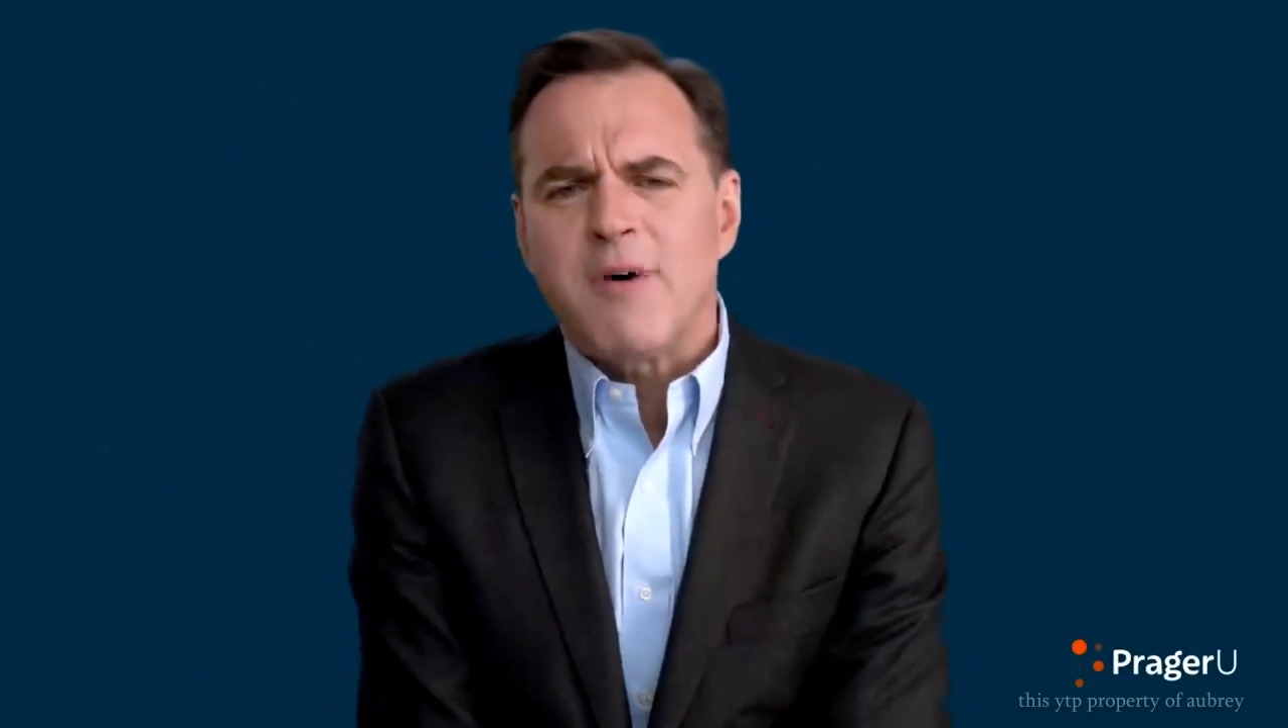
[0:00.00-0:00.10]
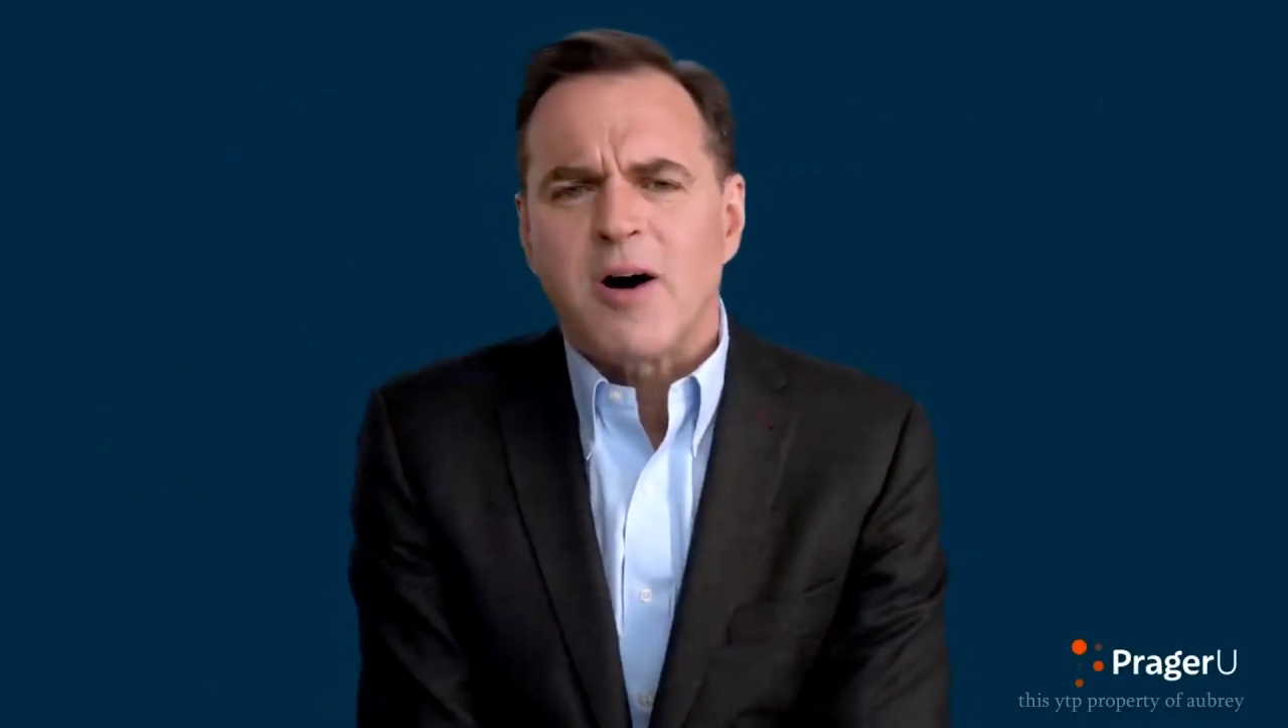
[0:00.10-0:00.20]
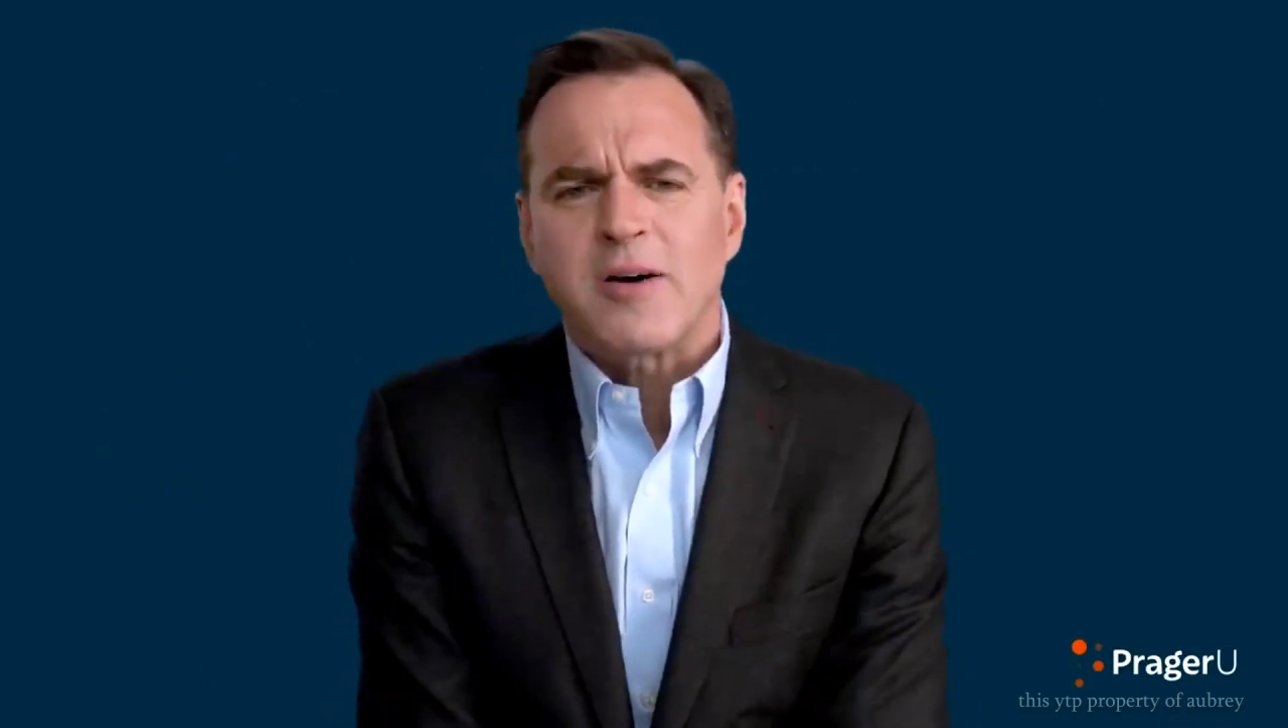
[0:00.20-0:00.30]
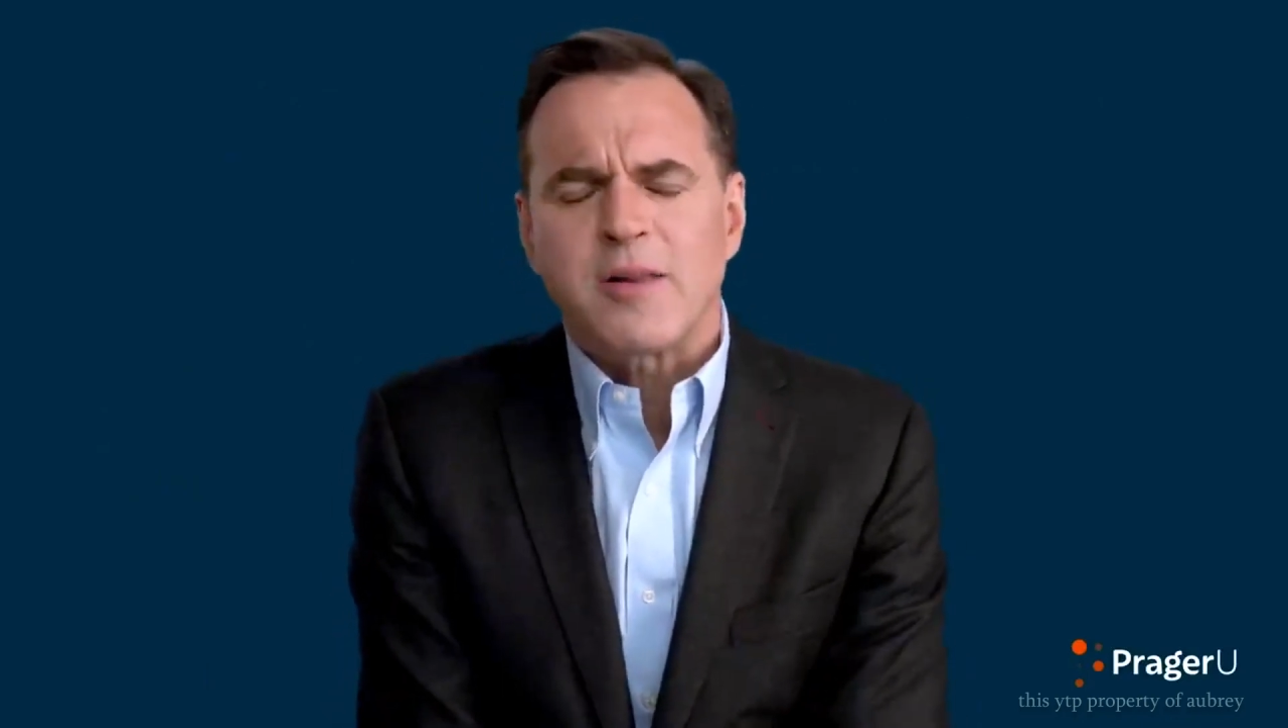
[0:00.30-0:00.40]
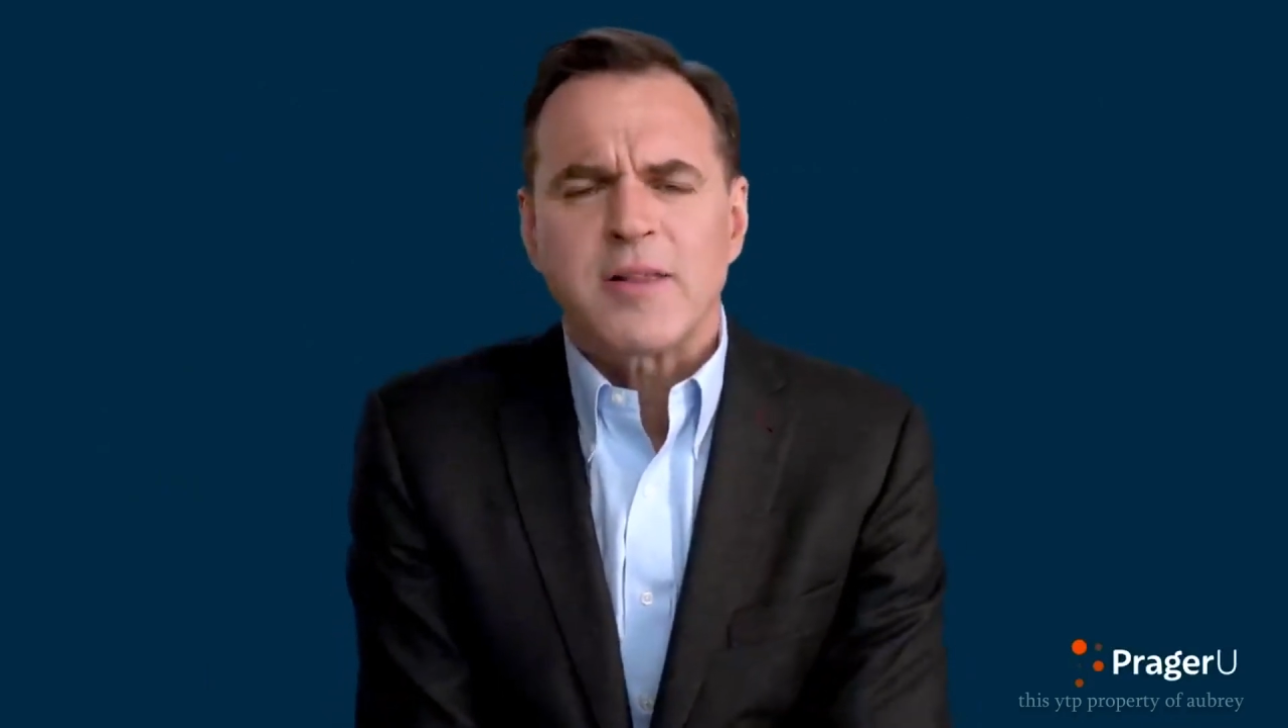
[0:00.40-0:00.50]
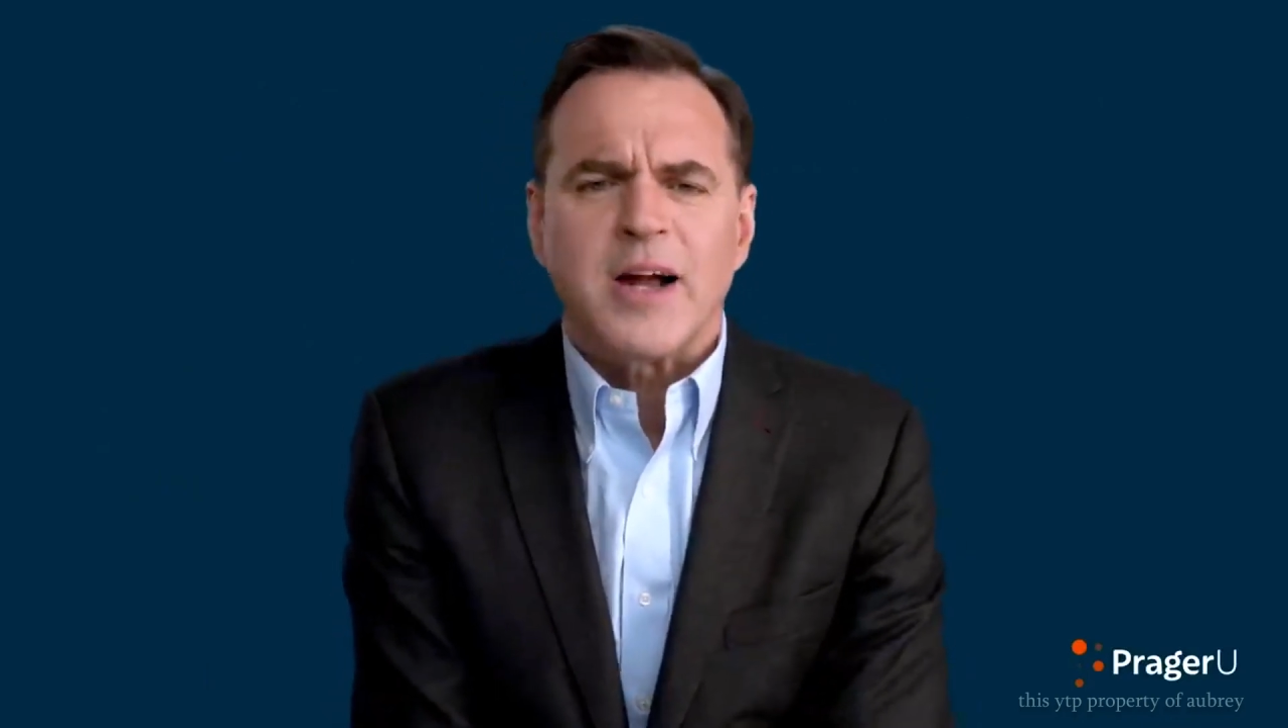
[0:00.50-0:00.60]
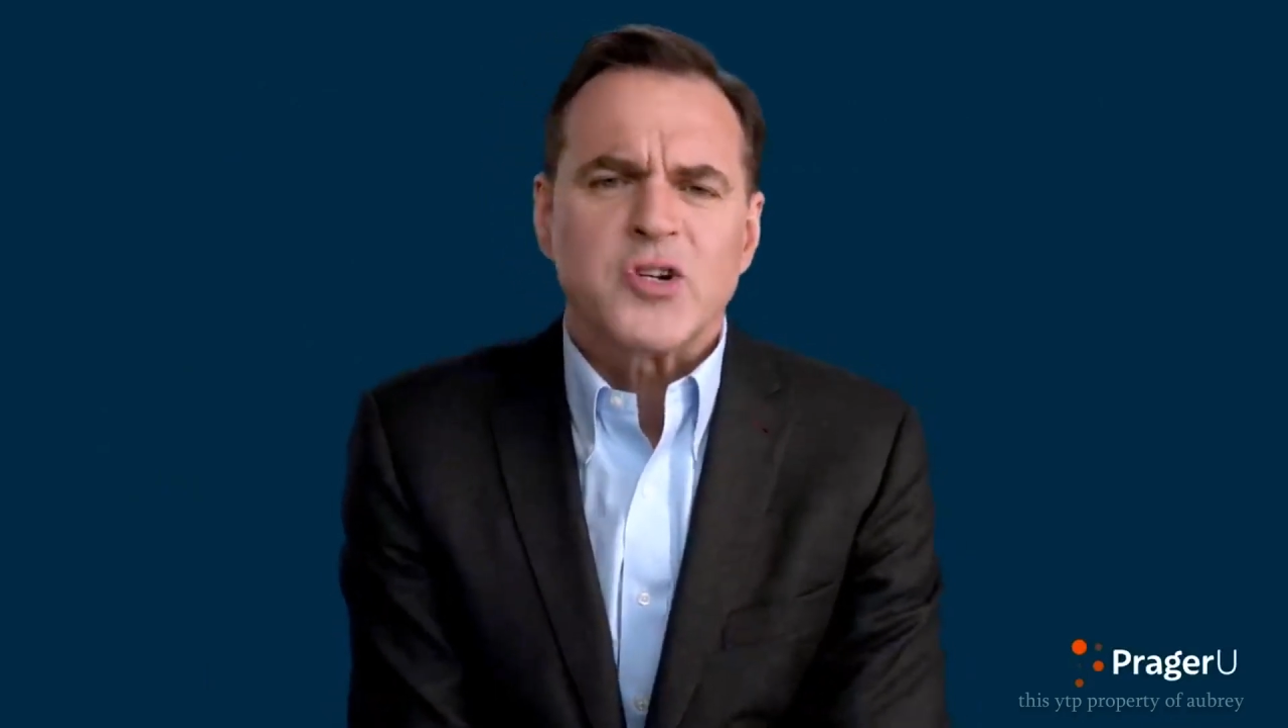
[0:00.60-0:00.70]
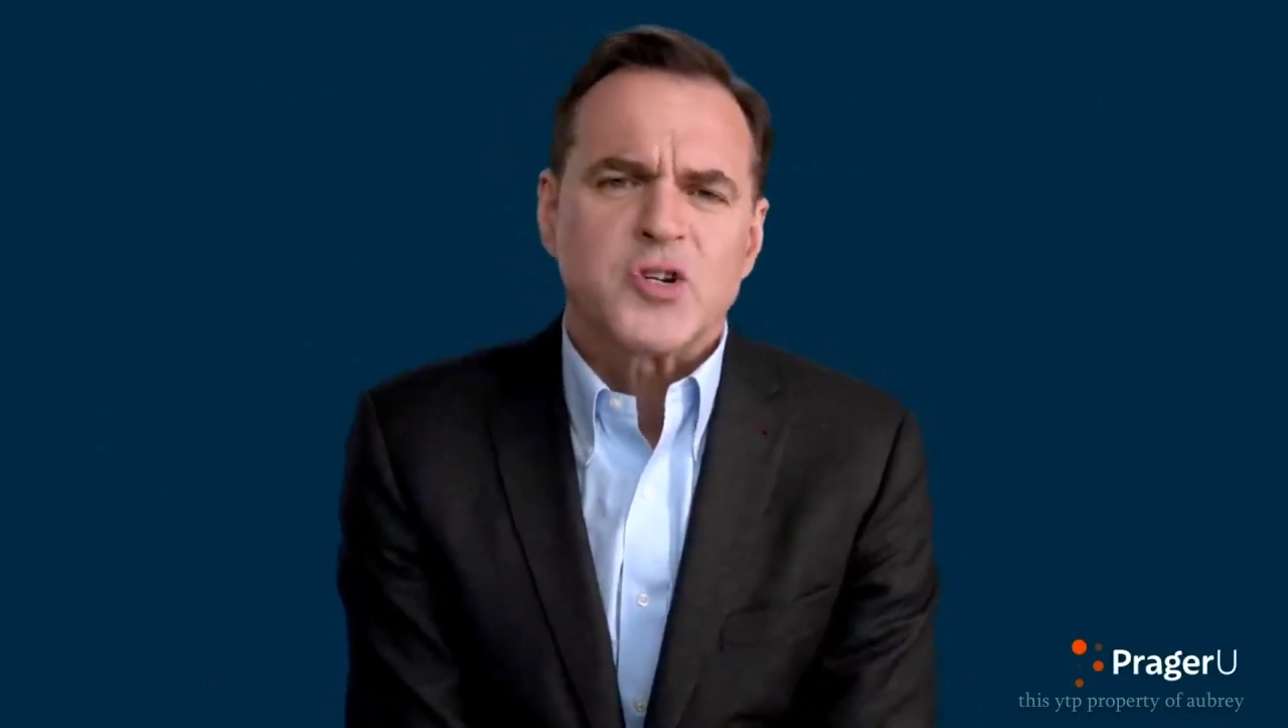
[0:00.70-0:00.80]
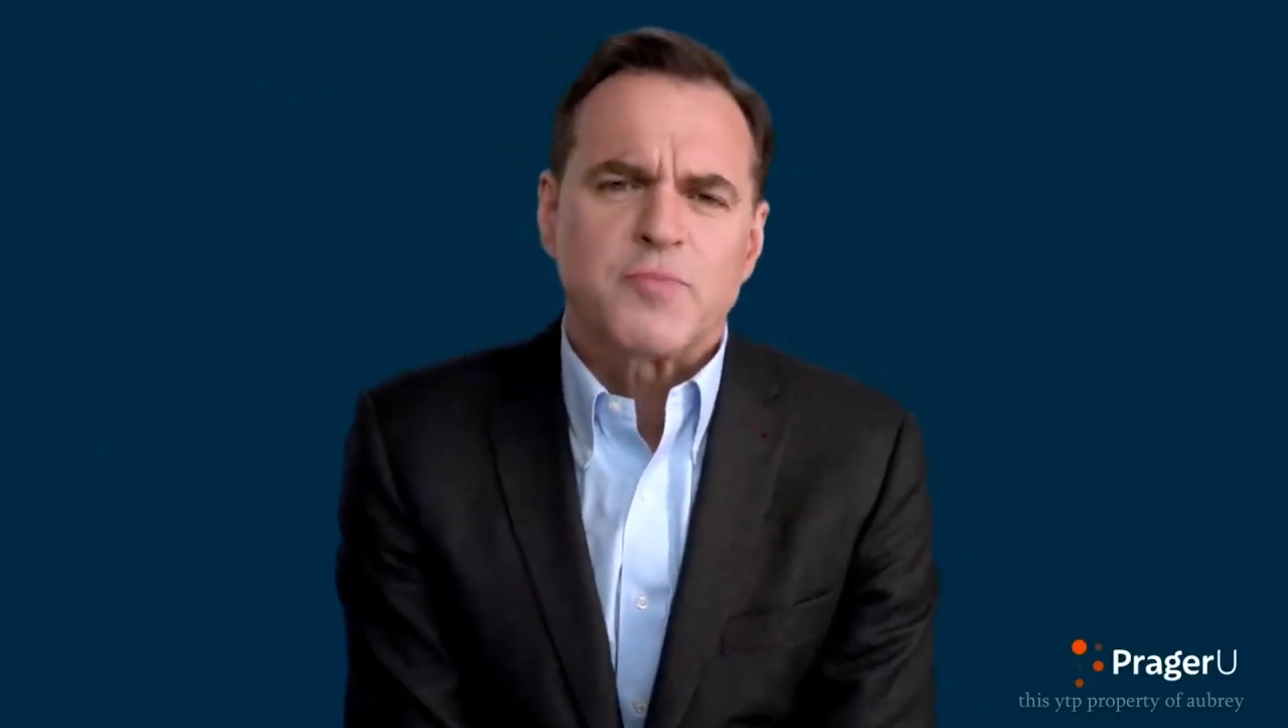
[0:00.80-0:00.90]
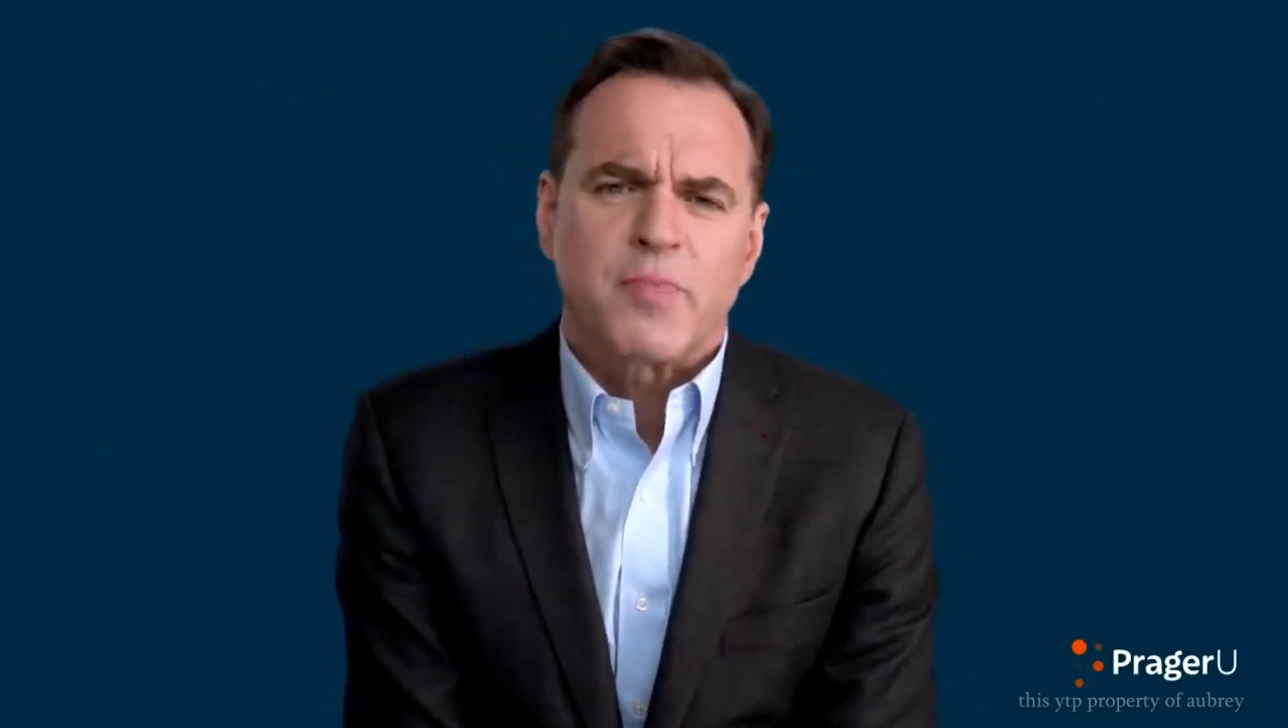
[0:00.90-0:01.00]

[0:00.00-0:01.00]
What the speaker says: Margaret Thatcher's